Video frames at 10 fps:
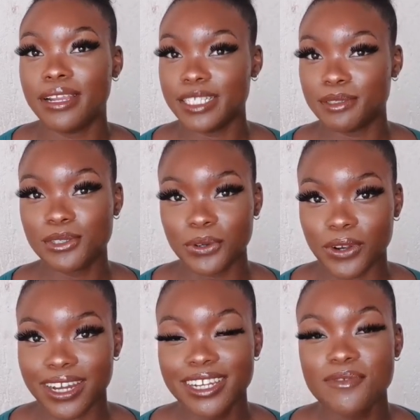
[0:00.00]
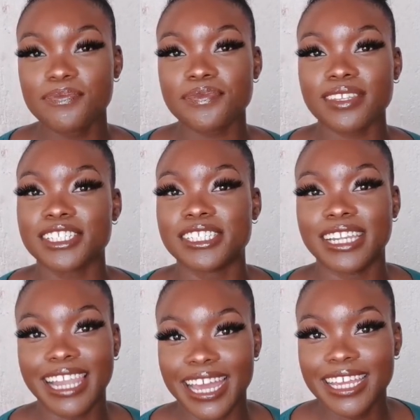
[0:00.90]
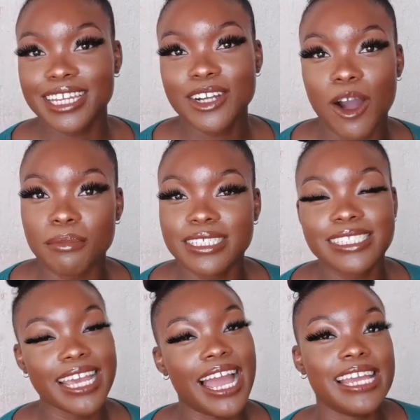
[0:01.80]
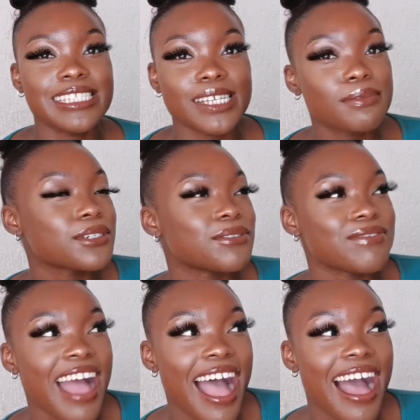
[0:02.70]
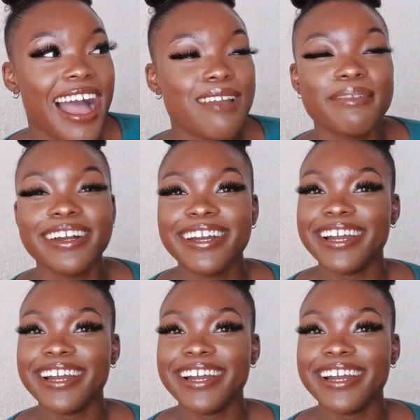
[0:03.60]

please be sure to like, comment, and subscribe.